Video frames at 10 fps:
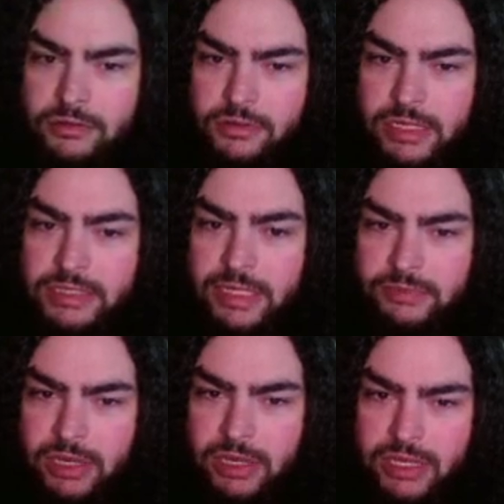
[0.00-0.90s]
least that's
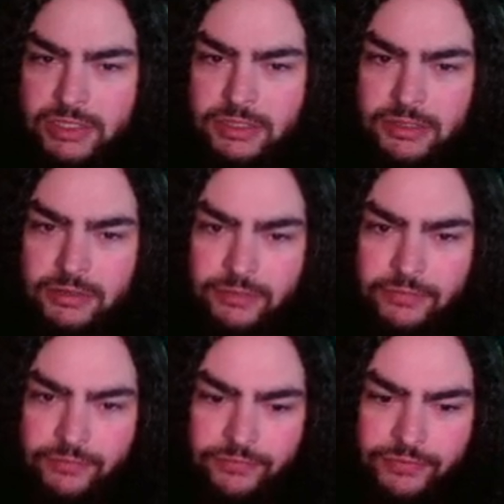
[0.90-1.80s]
my guess.
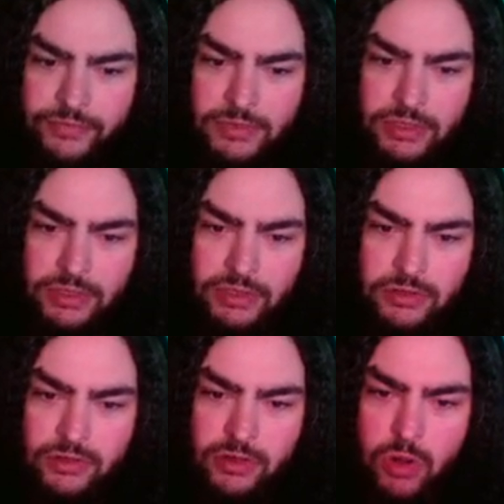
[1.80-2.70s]

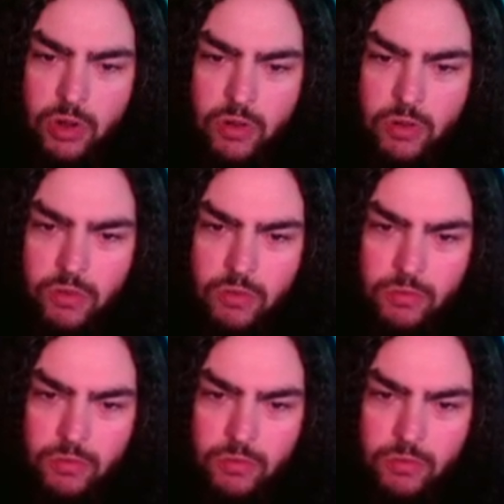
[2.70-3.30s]
Kaboom.